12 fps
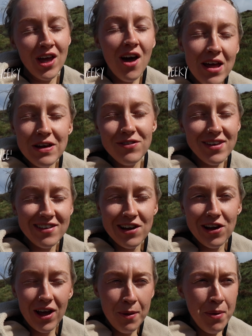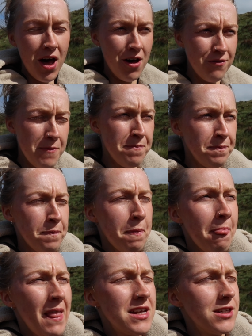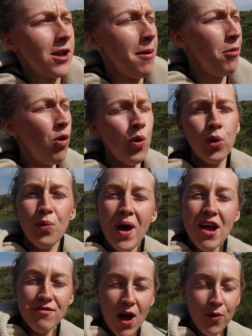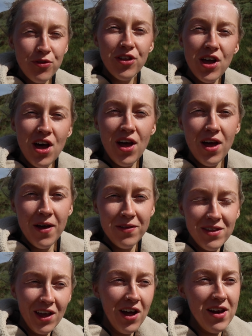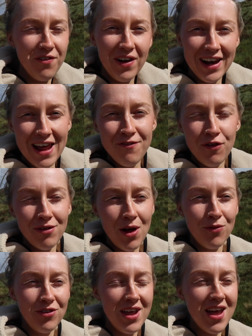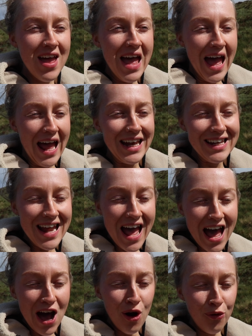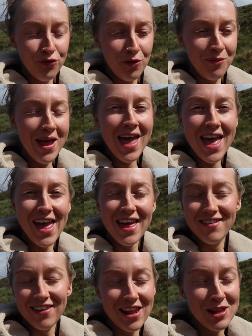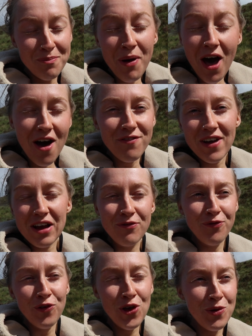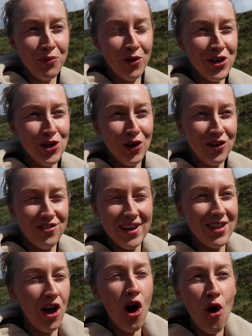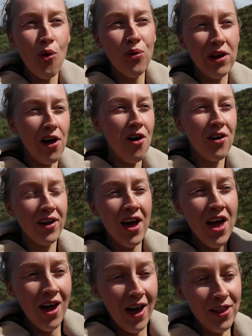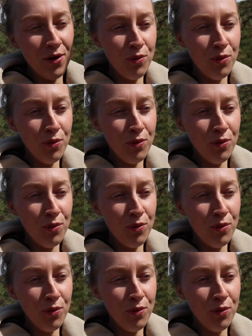kind of doesn't look like a path to come all the way around the, the kind of cliff around it. And now from here, it's like the perfect viewpoint. You can see the whole loch and the